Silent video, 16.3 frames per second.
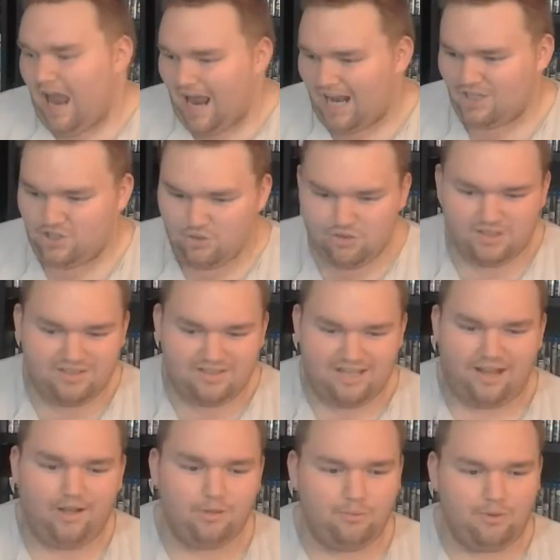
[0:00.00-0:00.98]
And you can
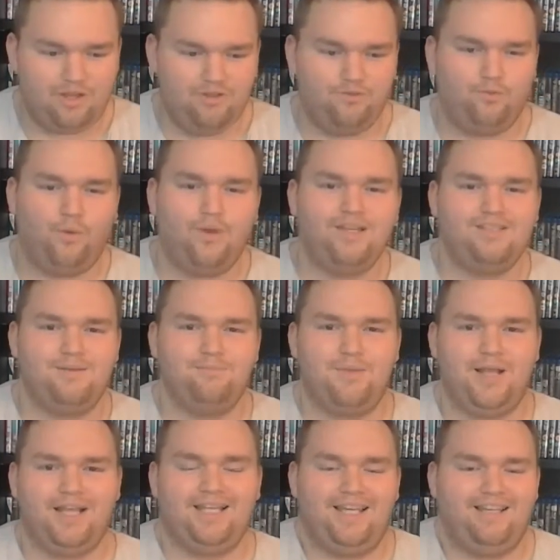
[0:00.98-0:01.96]
tell by the voice in
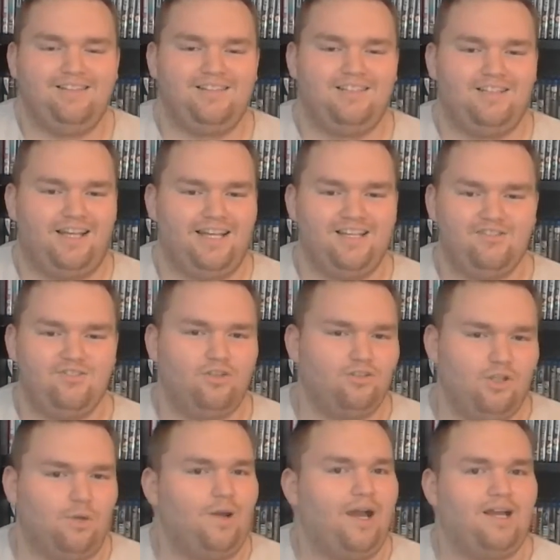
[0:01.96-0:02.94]
Kingsley that he's
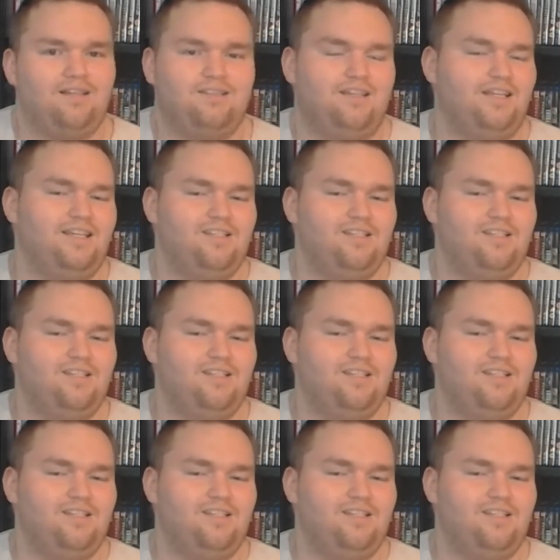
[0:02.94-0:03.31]
not no actor.